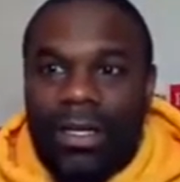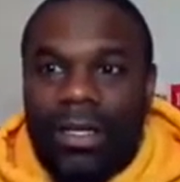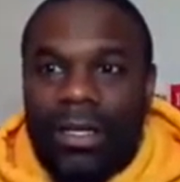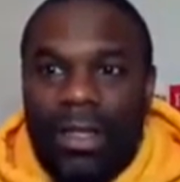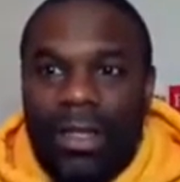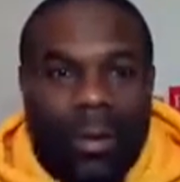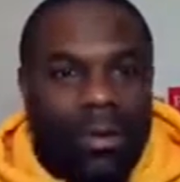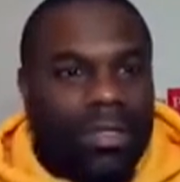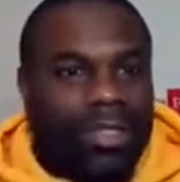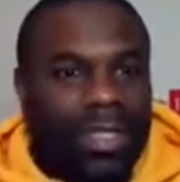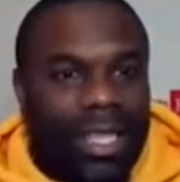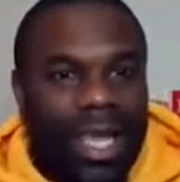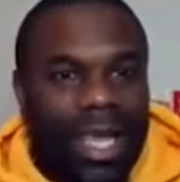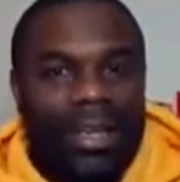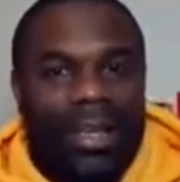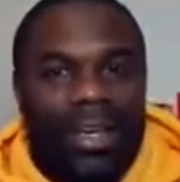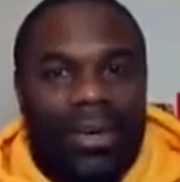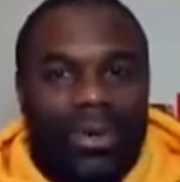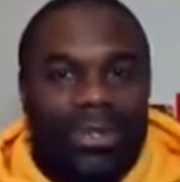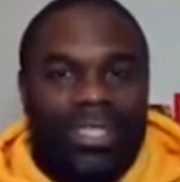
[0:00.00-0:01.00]
That was
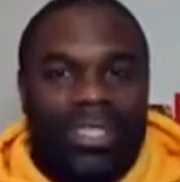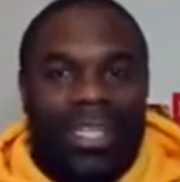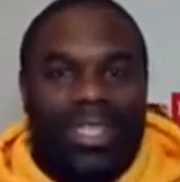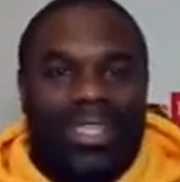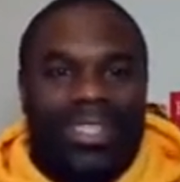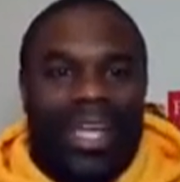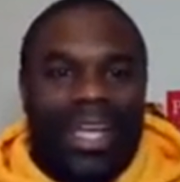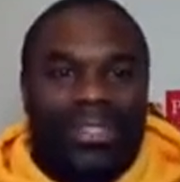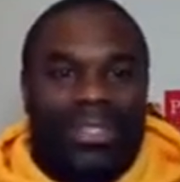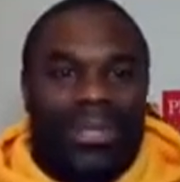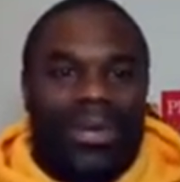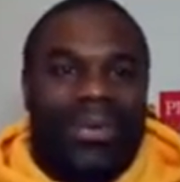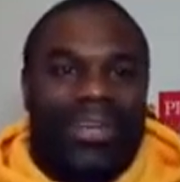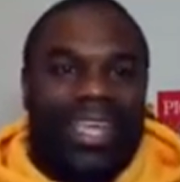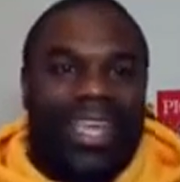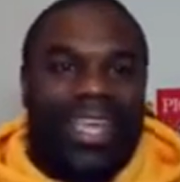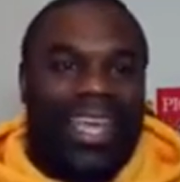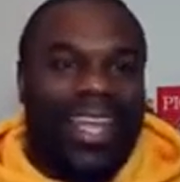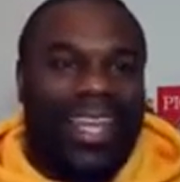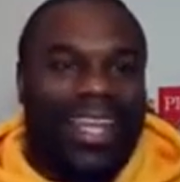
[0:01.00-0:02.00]
Layla who sent that joke
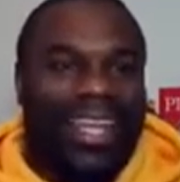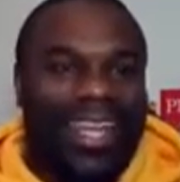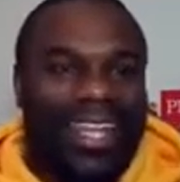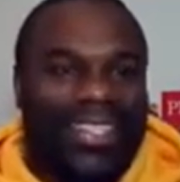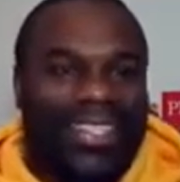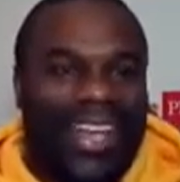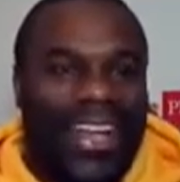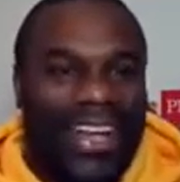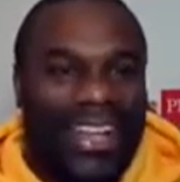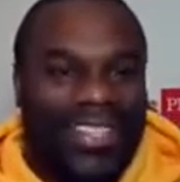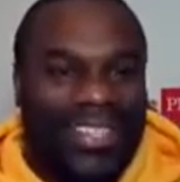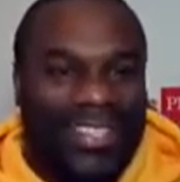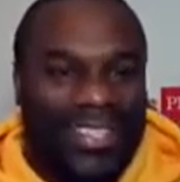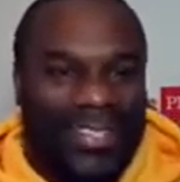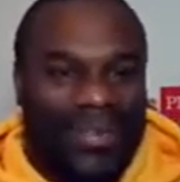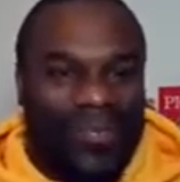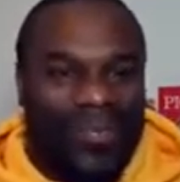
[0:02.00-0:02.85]
in. That's awesome.